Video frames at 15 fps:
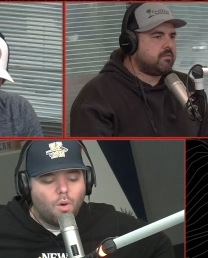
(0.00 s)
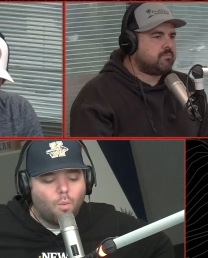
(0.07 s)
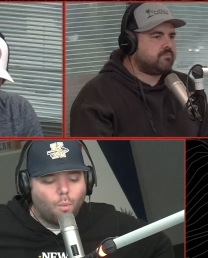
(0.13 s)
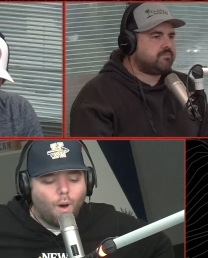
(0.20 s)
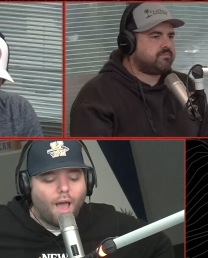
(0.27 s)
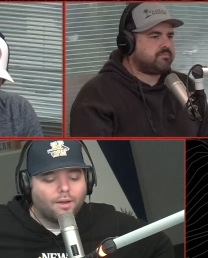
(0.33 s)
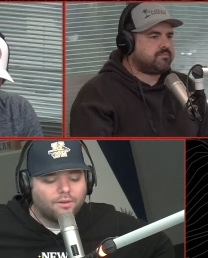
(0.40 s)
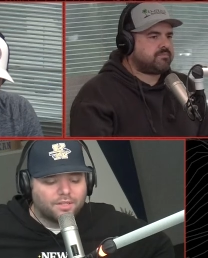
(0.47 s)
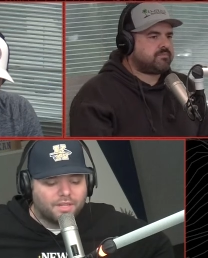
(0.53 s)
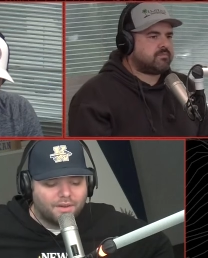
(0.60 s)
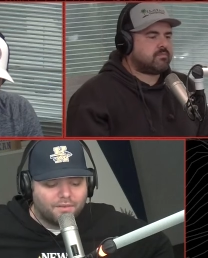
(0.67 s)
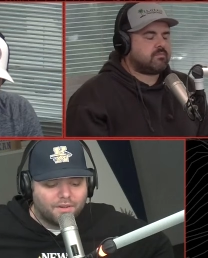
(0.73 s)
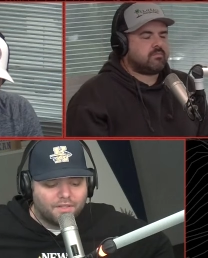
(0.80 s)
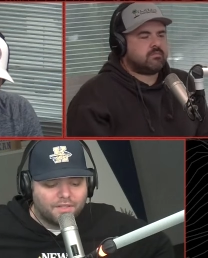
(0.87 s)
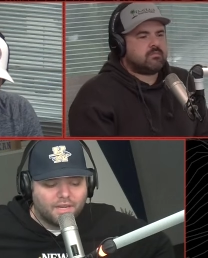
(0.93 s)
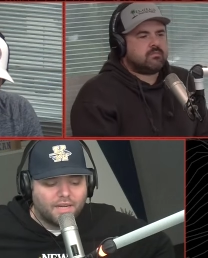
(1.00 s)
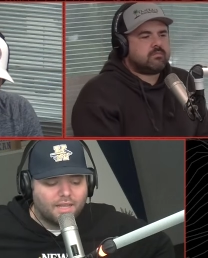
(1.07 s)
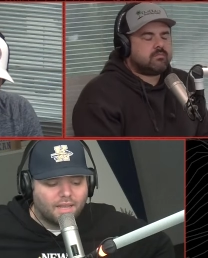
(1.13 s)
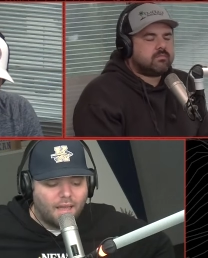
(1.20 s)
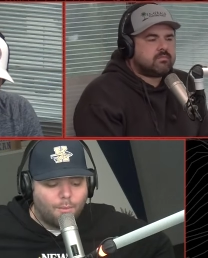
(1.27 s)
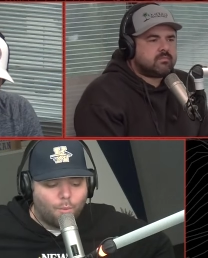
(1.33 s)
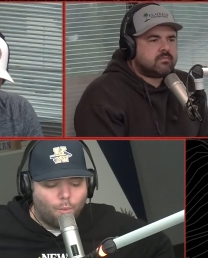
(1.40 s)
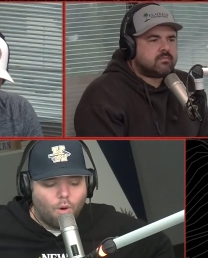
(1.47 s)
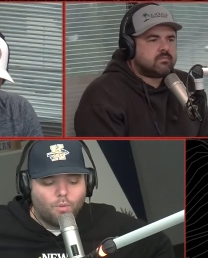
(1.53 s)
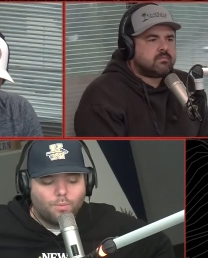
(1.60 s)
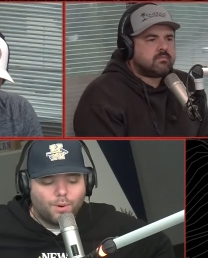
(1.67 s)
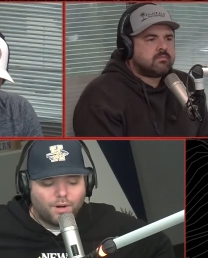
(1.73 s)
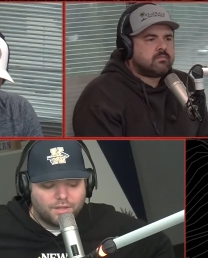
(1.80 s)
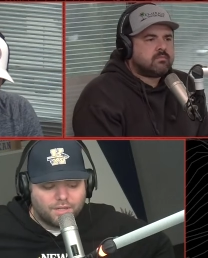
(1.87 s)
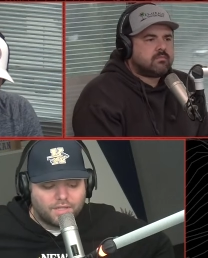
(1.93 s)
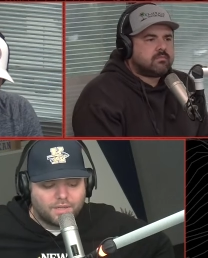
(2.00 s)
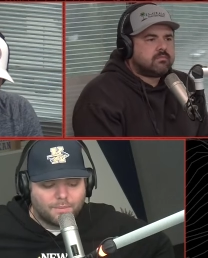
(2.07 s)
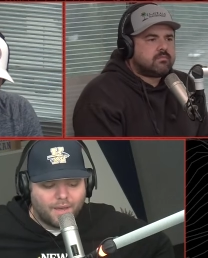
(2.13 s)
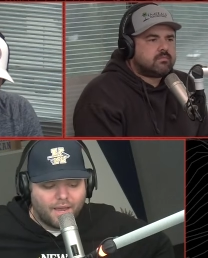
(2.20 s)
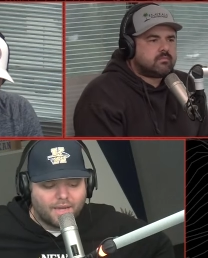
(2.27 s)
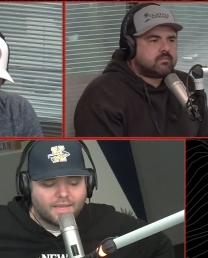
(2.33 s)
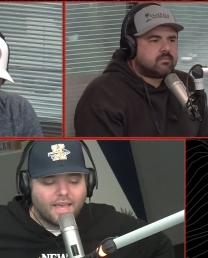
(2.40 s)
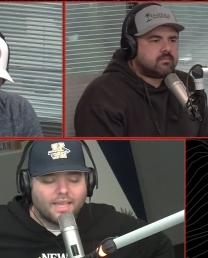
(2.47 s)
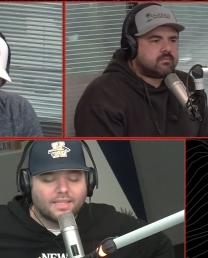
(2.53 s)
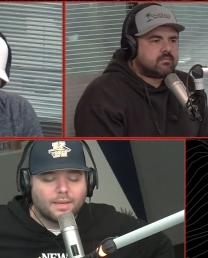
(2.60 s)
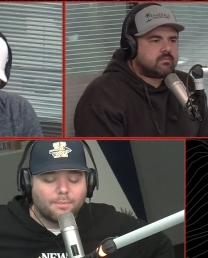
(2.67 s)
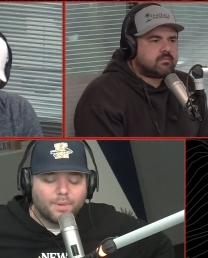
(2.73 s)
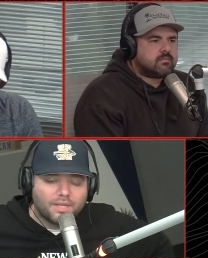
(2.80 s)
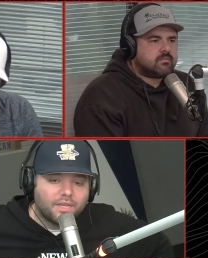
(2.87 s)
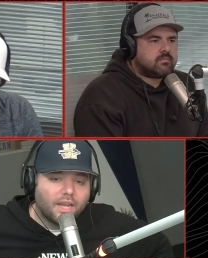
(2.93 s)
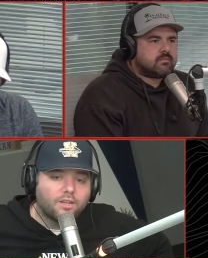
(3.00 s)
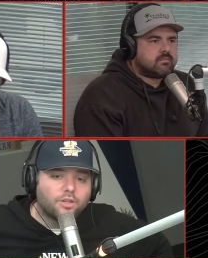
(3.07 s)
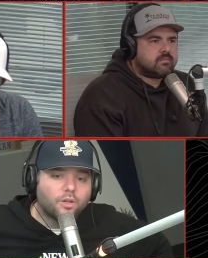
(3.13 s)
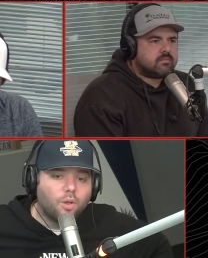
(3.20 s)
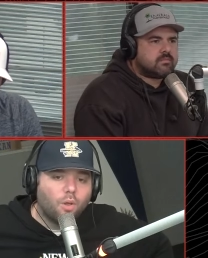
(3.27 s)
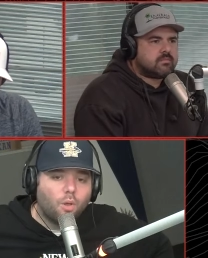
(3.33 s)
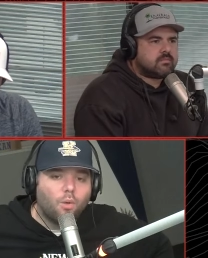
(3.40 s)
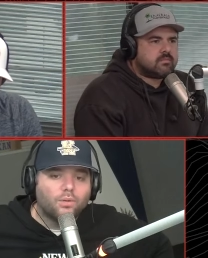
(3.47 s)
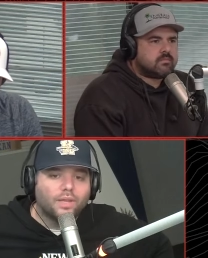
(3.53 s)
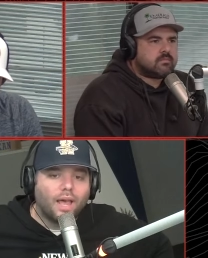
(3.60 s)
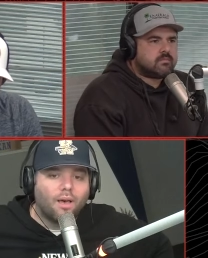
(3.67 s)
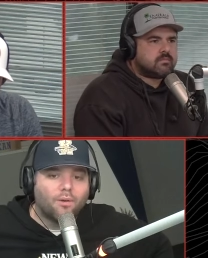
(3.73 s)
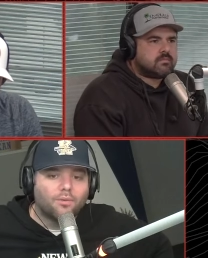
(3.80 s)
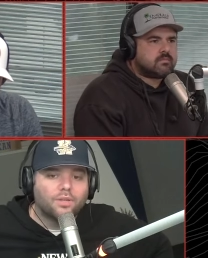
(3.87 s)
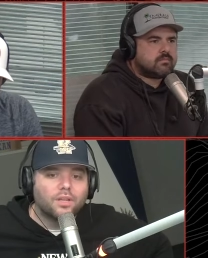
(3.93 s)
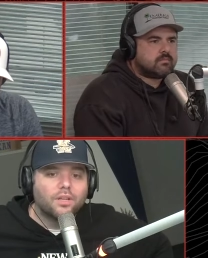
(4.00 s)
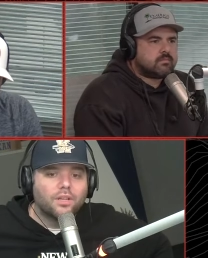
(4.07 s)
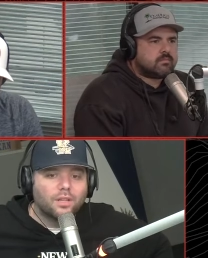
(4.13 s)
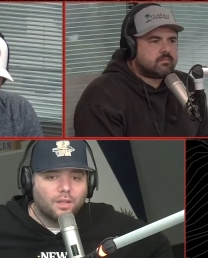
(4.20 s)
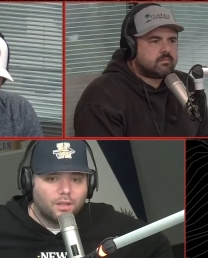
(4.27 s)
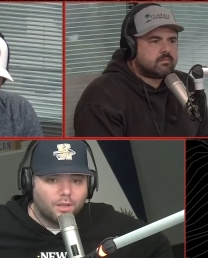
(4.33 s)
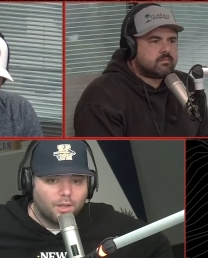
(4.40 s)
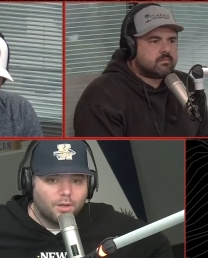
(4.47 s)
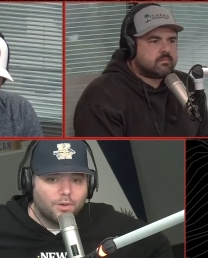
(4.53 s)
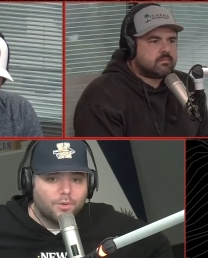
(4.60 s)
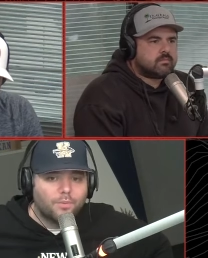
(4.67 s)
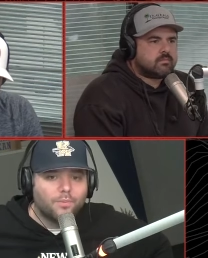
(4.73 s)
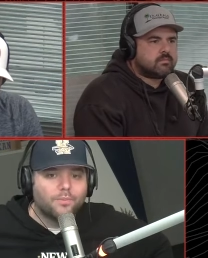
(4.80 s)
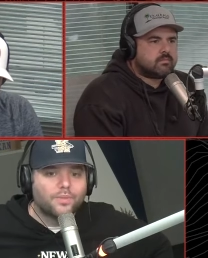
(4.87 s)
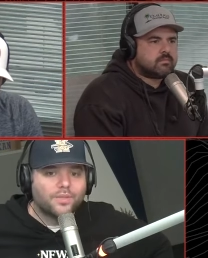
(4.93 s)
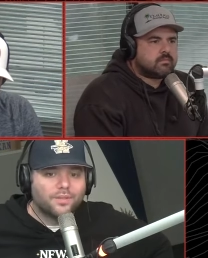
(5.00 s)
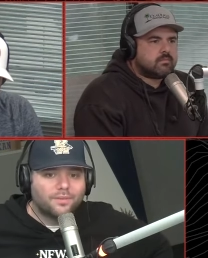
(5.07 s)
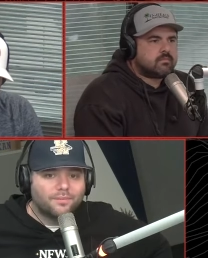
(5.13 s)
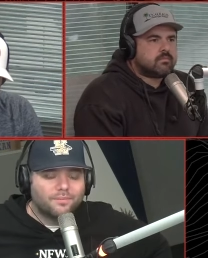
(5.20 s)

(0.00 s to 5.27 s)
Speaker 1: wide receiver CeeDee Lamb won't participate as a potential holdout looms.